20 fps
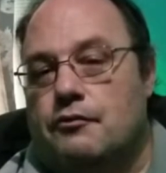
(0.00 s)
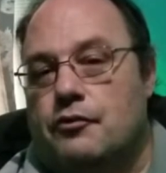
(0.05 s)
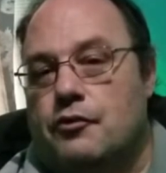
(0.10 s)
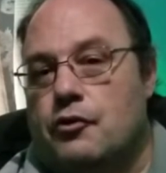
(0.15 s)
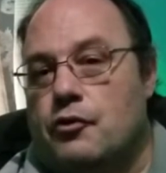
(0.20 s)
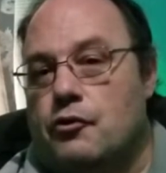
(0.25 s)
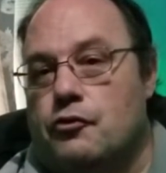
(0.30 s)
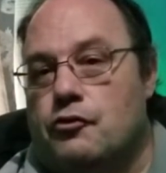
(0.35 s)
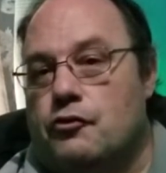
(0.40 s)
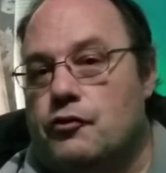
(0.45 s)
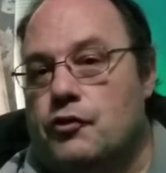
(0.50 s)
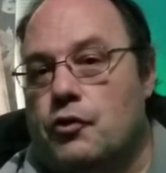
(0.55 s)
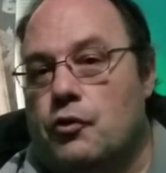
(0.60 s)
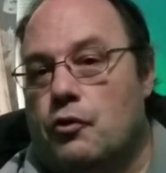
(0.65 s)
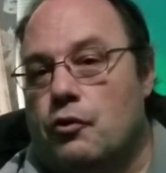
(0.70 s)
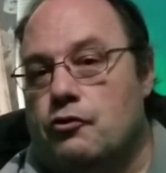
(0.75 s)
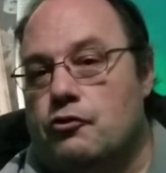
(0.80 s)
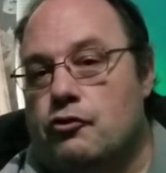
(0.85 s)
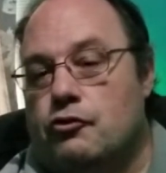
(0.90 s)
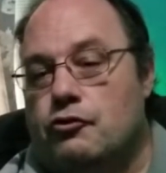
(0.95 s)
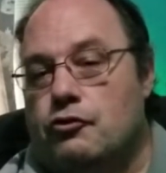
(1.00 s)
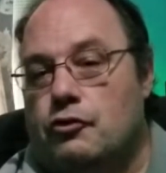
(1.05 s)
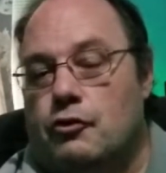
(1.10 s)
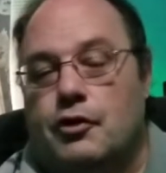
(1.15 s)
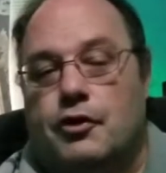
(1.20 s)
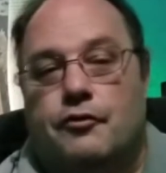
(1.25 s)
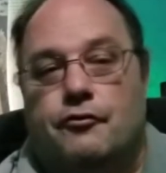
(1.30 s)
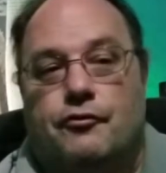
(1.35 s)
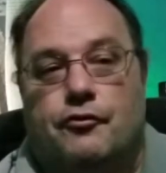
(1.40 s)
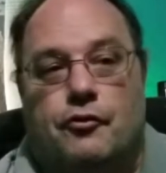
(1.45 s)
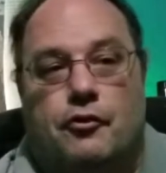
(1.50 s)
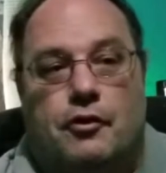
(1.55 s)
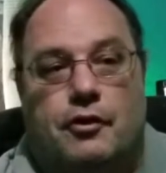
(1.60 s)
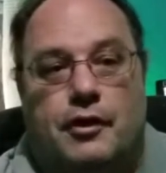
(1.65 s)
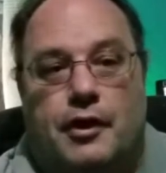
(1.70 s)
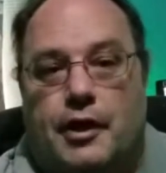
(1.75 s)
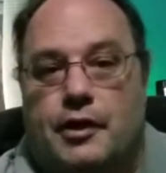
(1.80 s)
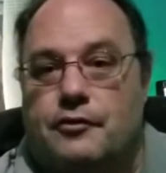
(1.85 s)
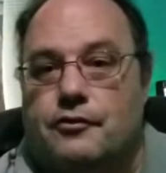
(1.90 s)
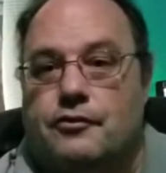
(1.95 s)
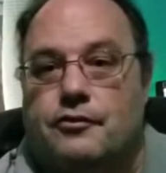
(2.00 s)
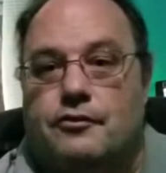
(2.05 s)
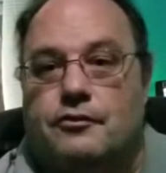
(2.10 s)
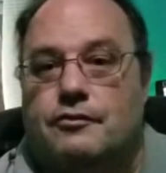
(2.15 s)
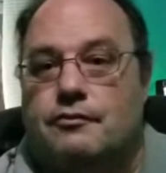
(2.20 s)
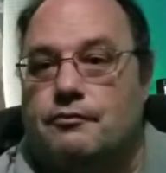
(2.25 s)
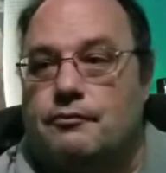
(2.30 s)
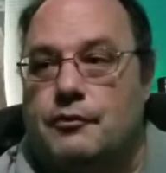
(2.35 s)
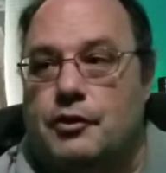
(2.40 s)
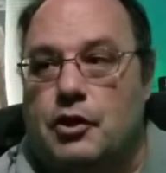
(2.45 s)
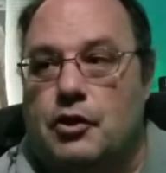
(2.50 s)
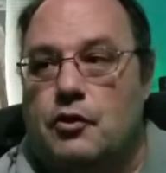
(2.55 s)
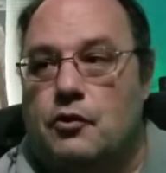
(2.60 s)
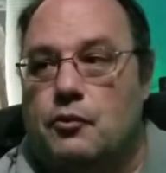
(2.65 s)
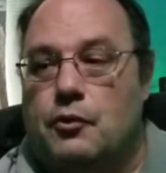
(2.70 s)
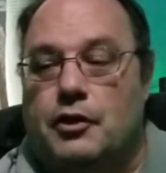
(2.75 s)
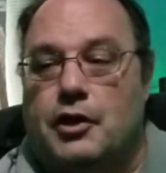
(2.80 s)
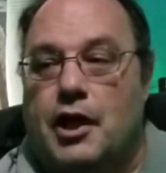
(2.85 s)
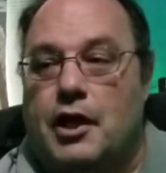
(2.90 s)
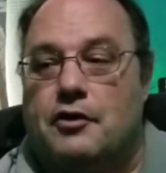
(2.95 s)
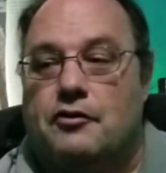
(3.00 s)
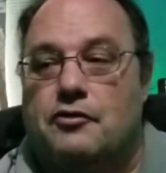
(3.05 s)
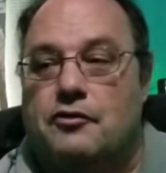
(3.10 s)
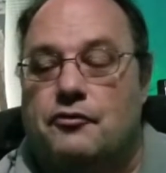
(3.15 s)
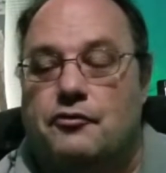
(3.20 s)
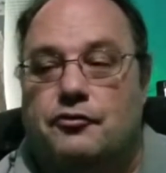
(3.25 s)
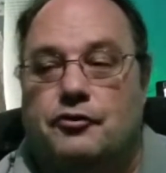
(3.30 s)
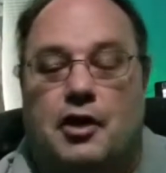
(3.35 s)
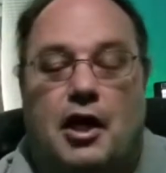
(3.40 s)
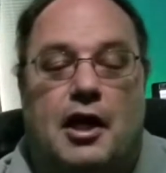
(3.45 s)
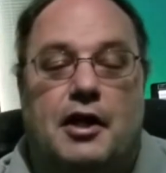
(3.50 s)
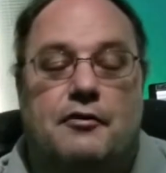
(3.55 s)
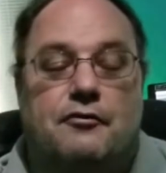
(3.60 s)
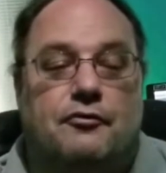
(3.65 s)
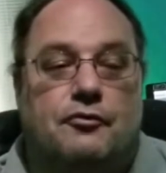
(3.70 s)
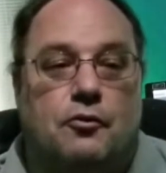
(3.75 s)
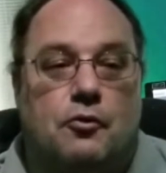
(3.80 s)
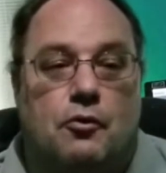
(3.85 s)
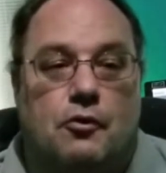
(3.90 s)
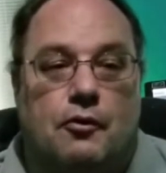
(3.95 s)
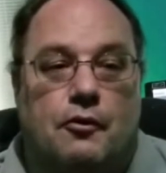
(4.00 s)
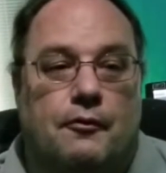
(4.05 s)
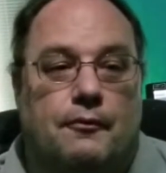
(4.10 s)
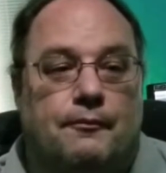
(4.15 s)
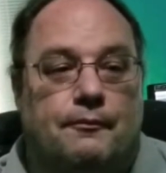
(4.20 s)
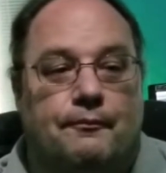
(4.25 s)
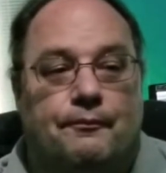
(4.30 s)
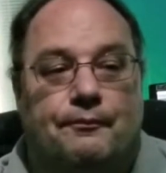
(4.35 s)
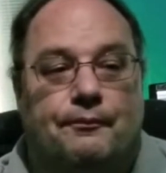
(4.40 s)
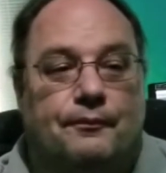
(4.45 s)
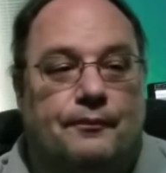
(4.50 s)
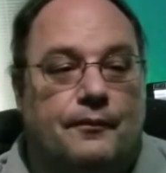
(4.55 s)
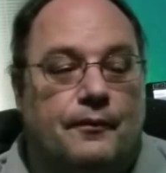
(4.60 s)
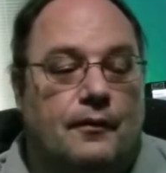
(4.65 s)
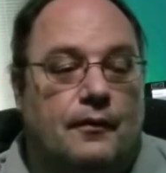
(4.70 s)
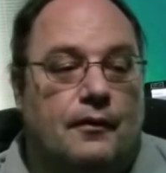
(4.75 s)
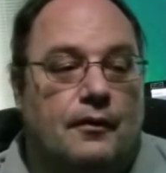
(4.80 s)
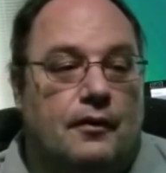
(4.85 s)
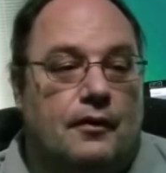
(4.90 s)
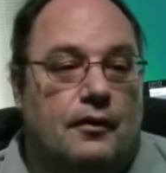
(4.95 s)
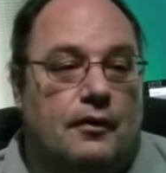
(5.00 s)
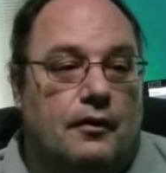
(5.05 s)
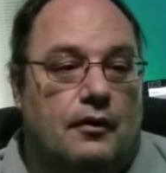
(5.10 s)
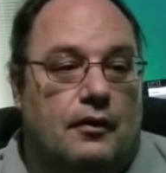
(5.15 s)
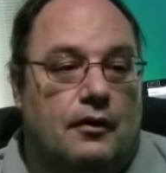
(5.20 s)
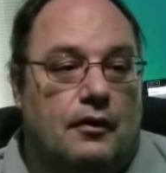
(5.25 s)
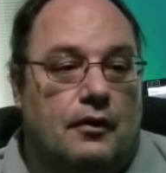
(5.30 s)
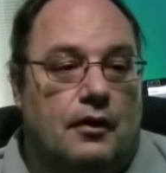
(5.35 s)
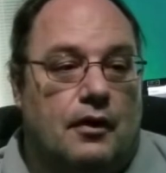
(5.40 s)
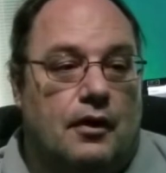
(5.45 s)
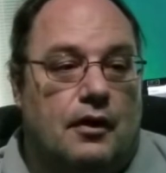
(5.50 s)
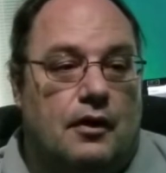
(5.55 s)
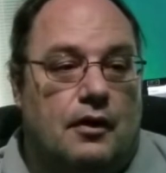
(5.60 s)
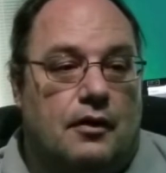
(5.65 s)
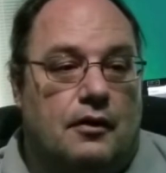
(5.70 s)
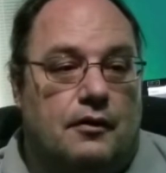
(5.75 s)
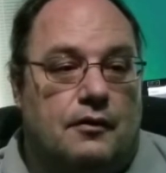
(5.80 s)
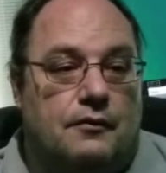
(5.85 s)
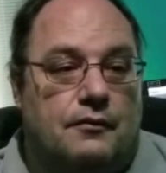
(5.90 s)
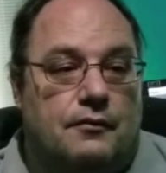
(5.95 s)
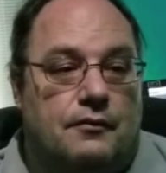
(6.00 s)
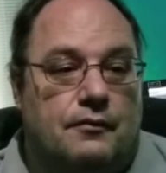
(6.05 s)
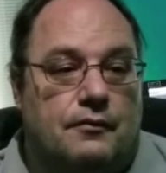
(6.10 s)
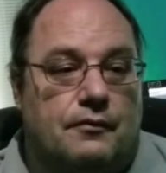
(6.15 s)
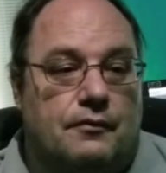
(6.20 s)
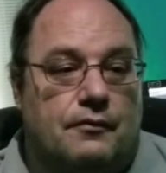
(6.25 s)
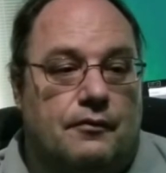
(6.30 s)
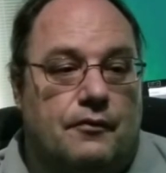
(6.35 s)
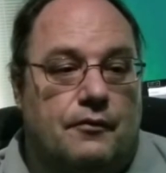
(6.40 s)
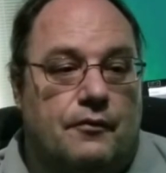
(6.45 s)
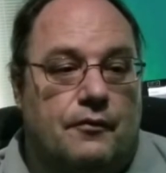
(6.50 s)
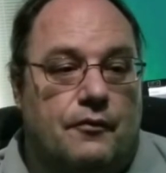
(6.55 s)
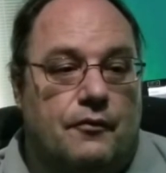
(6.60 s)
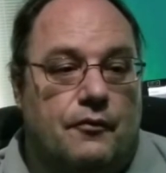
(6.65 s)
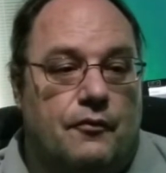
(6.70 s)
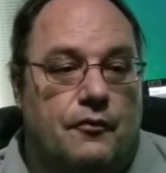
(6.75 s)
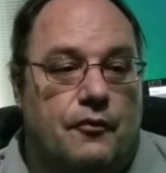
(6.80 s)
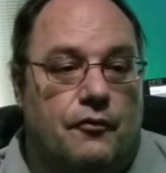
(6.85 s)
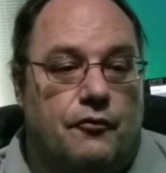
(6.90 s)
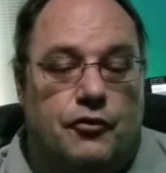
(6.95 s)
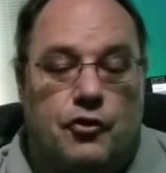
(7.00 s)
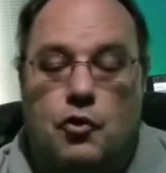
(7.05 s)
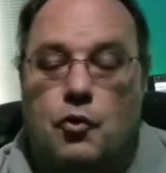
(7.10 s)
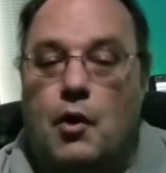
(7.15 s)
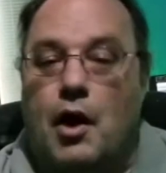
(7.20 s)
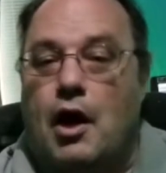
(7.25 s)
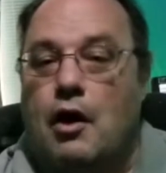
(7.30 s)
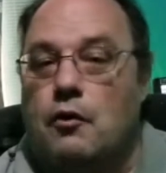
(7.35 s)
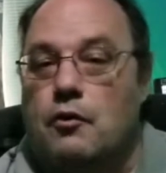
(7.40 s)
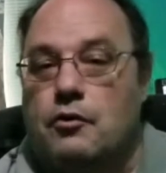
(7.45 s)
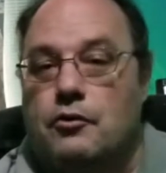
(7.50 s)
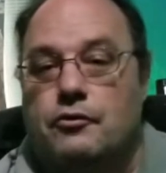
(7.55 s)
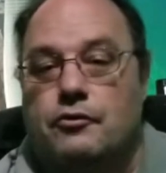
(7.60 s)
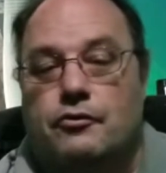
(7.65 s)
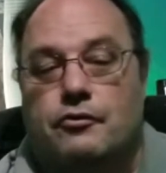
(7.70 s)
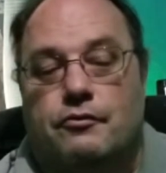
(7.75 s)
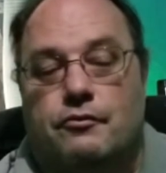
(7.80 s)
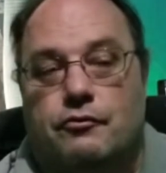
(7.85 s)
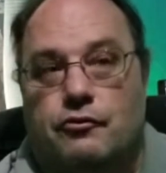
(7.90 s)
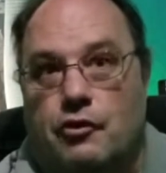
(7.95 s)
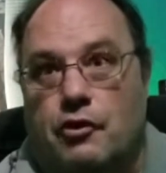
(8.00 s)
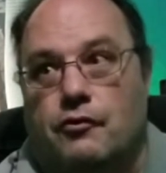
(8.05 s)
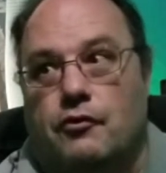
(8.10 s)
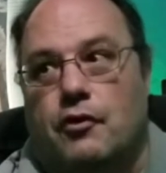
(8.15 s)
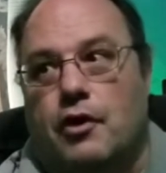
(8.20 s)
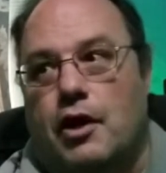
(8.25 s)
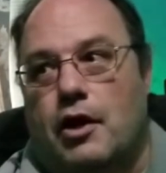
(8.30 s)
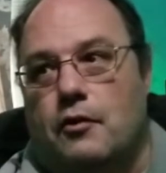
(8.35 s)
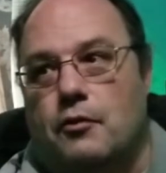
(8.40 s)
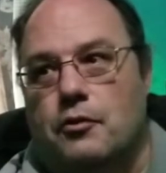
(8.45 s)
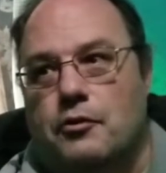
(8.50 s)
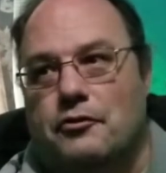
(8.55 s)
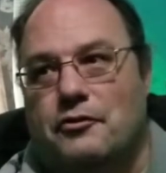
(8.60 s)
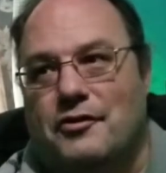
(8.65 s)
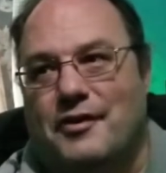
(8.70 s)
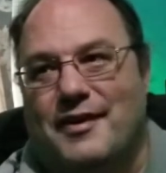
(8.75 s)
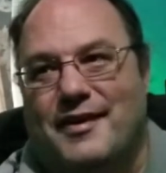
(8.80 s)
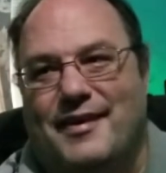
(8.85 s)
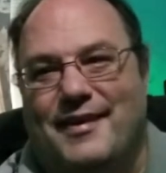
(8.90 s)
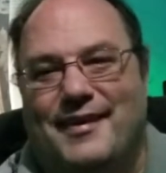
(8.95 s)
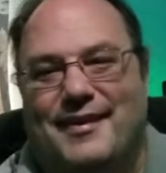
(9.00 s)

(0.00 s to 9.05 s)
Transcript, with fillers: for those of you who are just looking for a nice, you know relaxing flight for uh, a few hours, several hours.